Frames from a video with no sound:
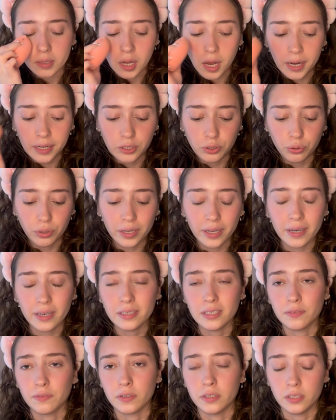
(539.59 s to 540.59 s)
I do need to get a
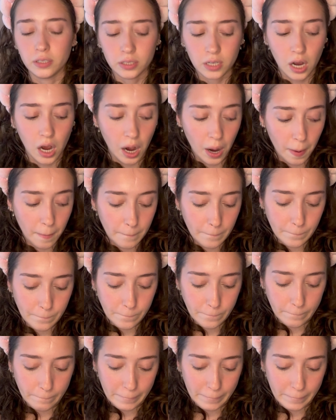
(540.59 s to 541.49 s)
different um,